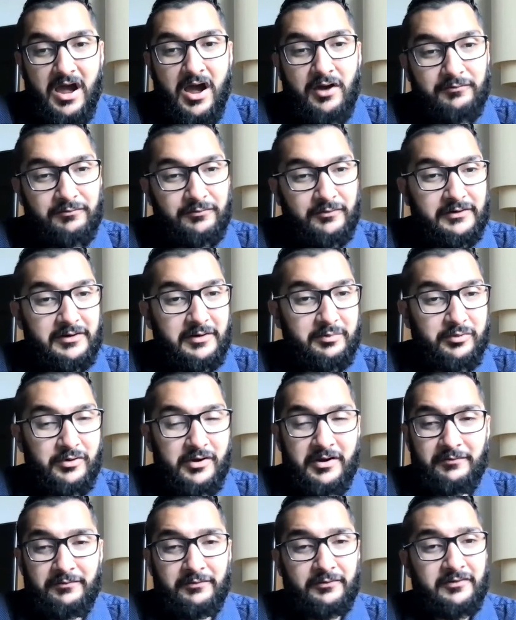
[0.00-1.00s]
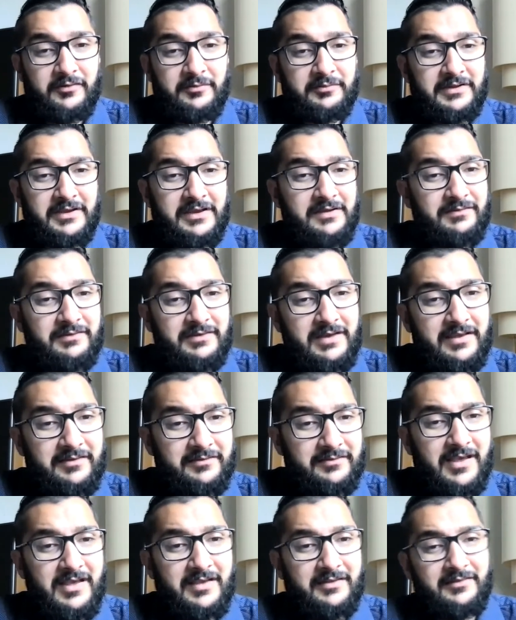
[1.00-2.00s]
offering a prayer for something even
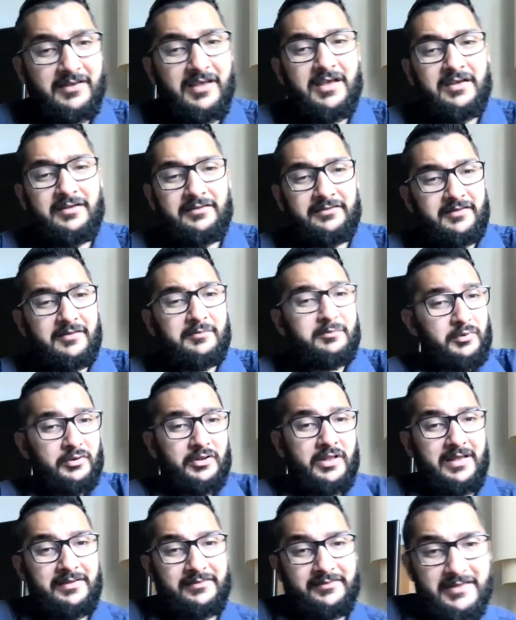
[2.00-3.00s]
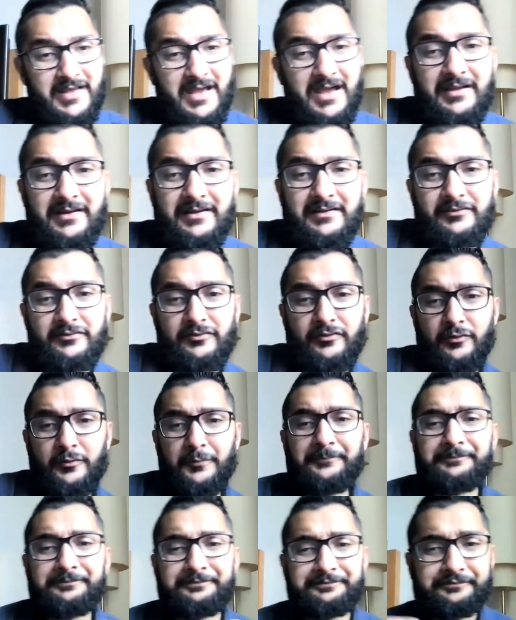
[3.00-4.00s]
as simple as that. And
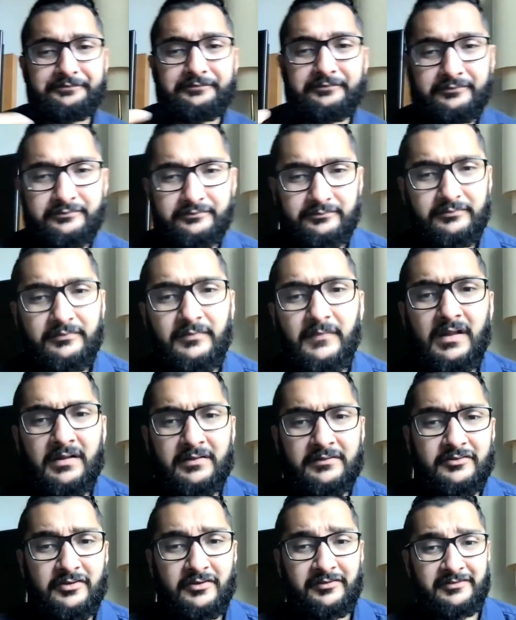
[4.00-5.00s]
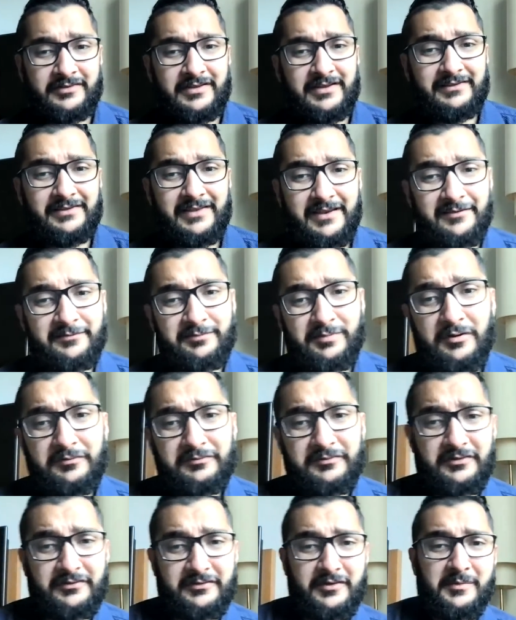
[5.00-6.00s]
so just think that if
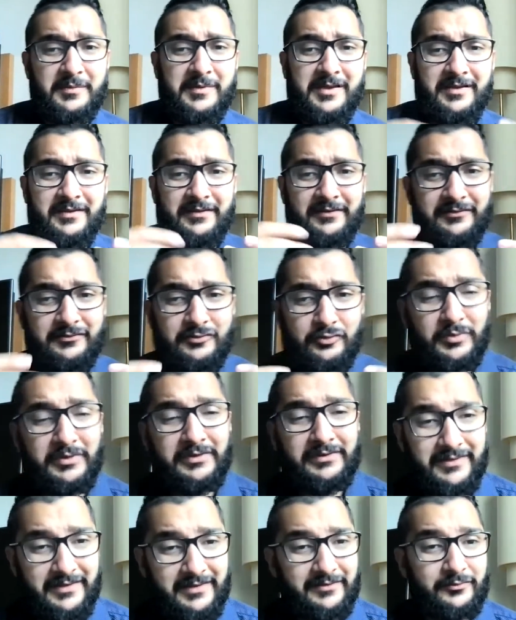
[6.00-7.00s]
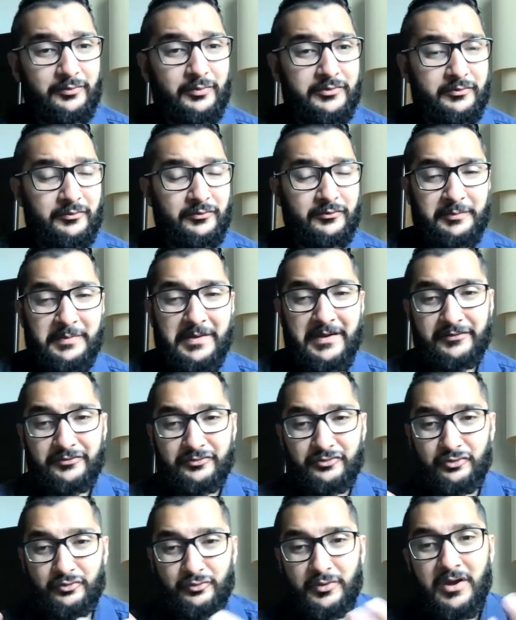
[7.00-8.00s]
Prophet is doing this with respect
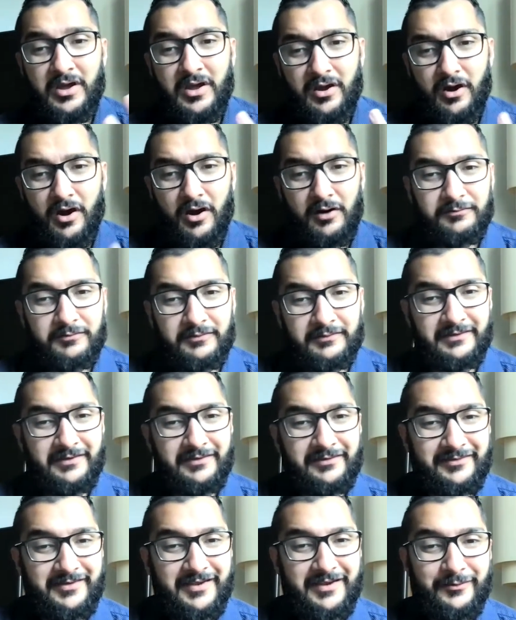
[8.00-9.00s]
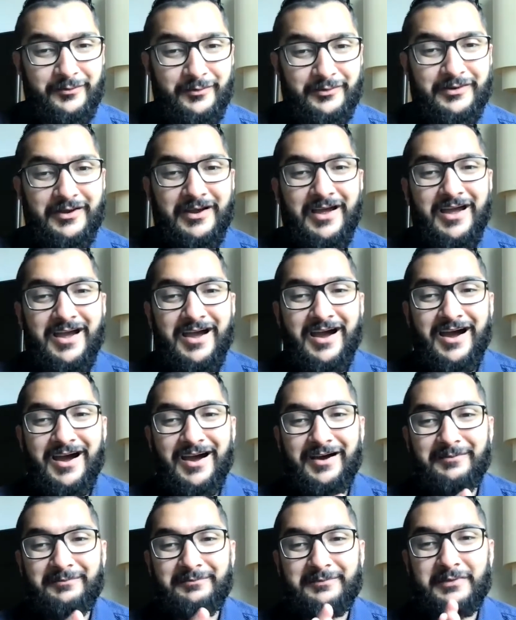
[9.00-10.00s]
to offering the sacred
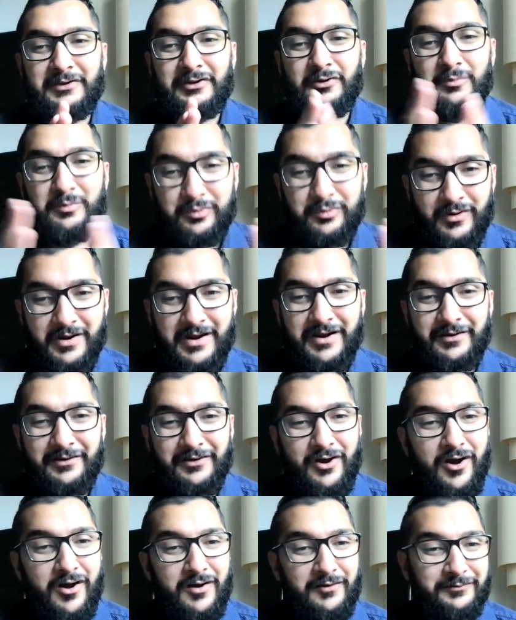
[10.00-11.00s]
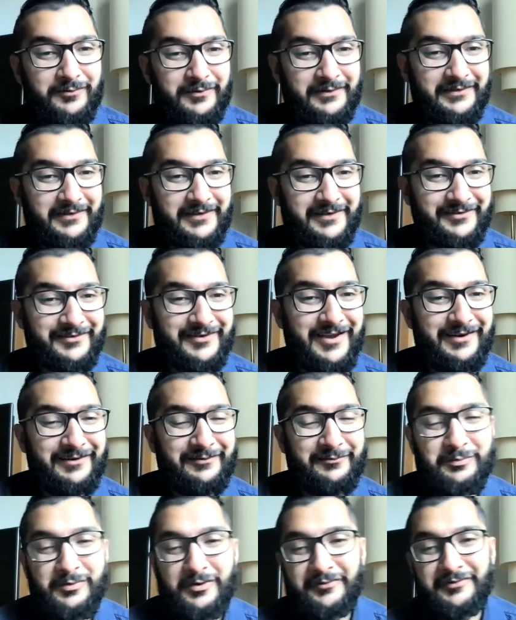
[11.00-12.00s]
prayer and offering this kind
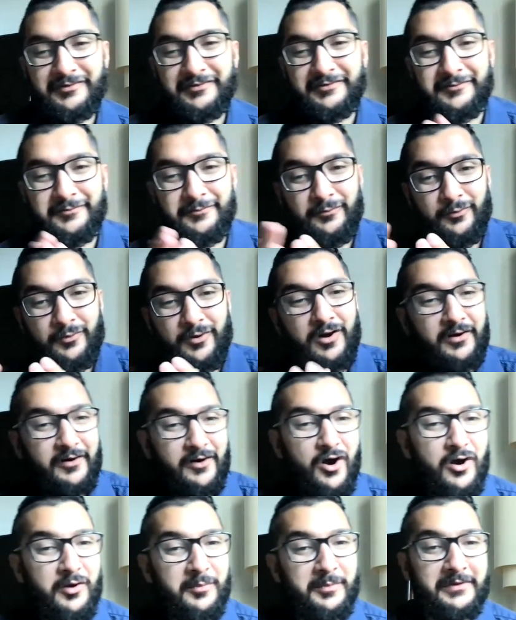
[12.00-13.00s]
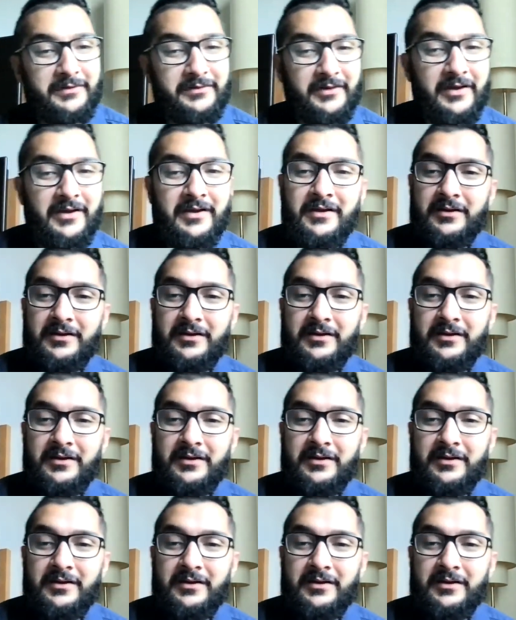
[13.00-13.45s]
of presence for a garment,